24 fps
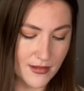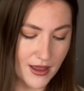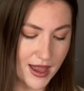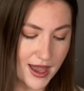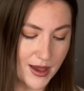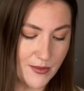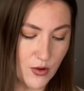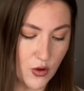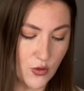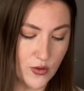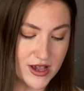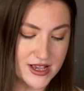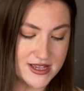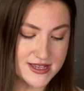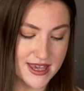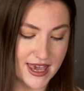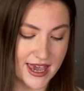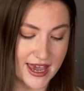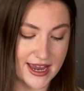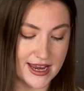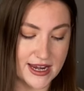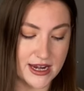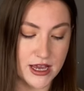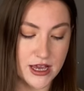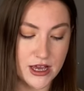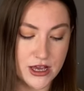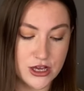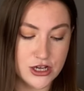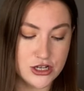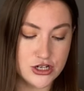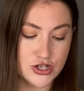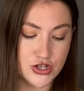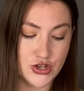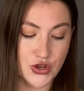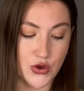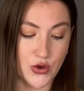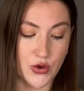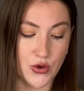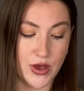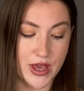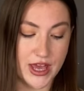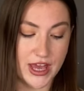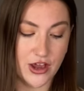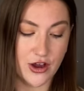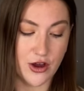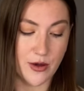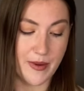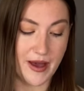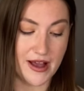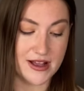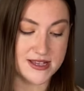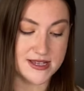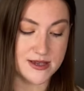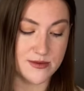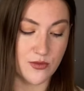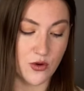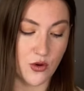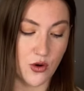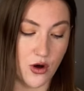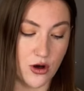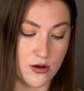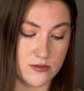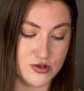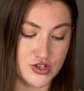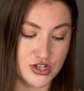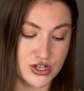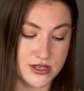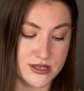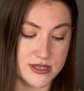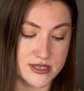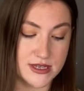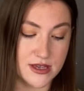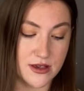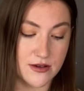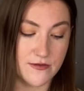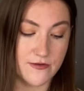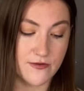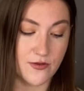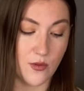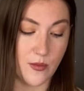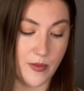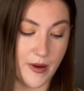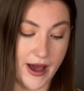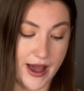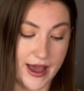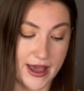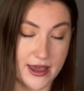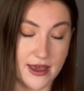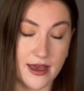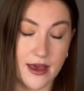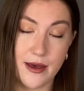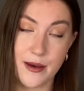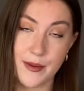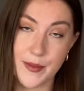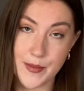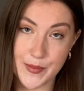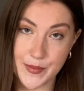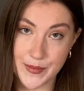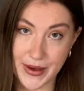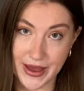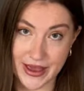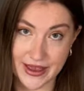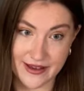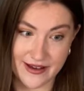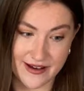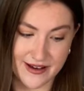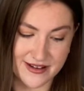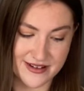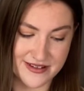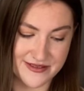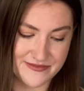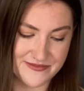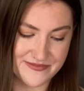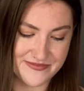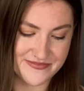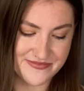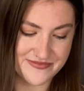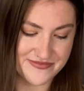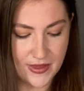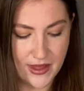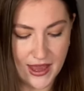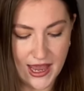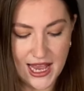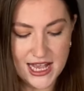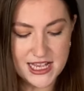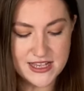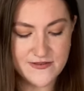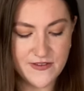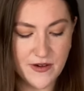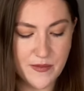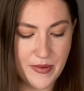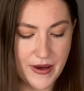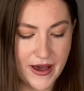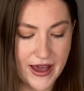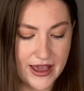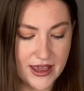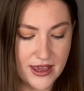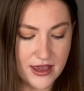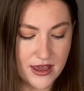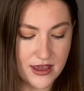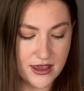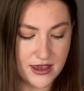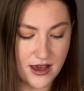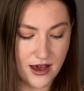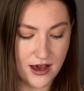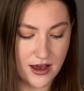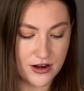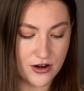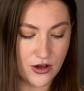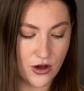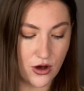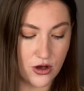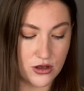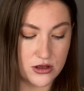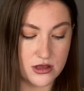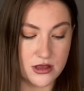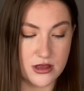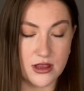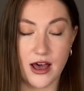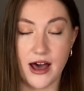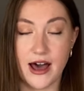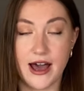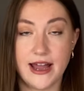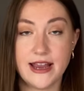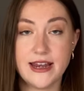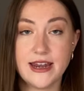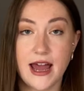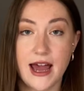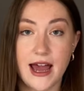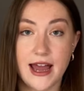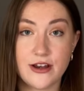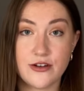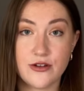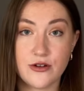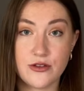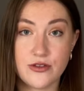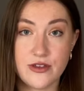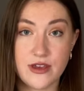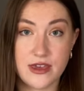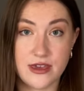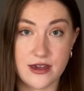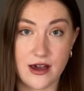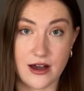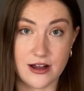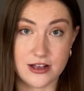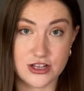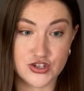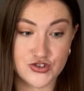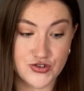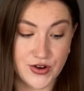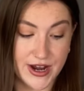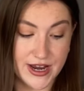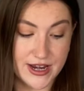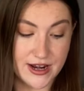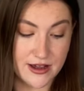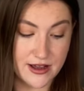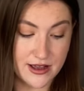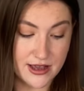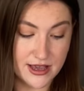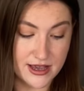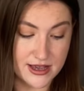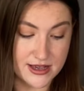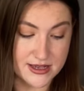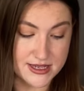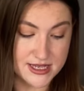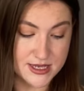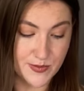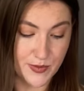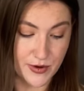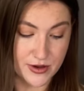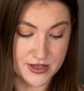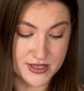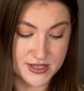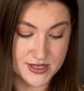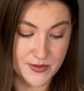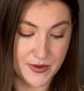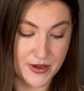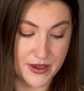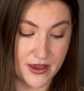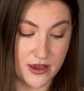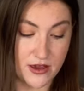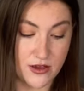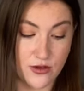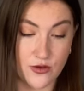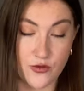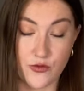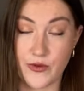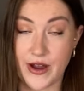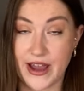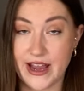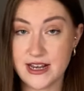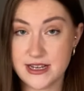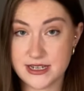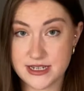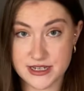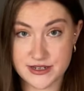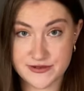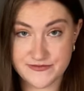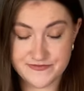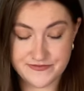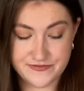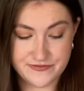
I'm always keen to hear about some more options for buying my yarn. As for buying yarn online, I know the yarn trader is supposed to be great